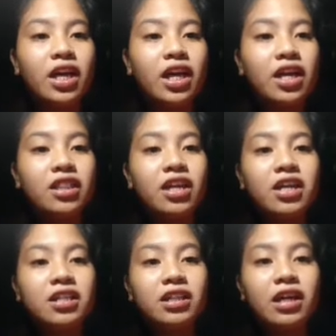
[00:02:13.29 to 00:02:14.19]
and
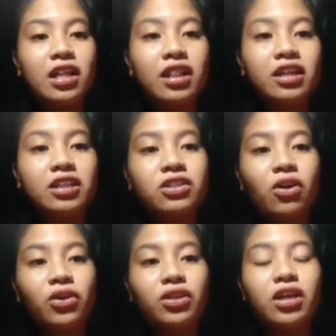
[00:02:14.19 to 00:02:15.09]
then later
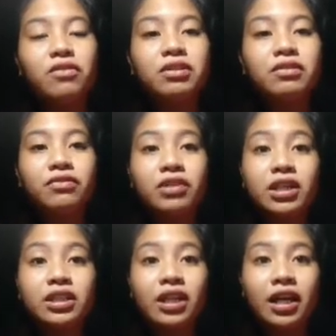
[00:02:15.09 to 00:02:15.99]
on they will
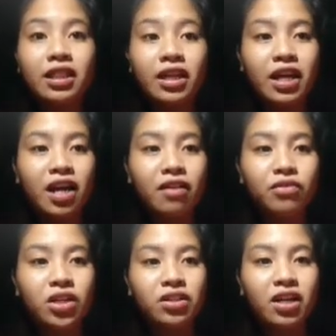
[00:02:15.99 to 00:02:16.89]
feel that they have
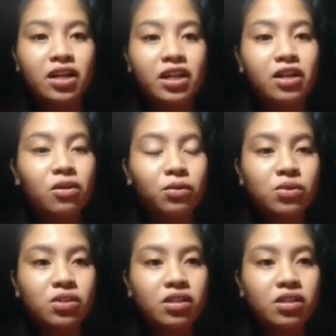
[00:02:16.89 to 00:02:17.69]
their runny nose,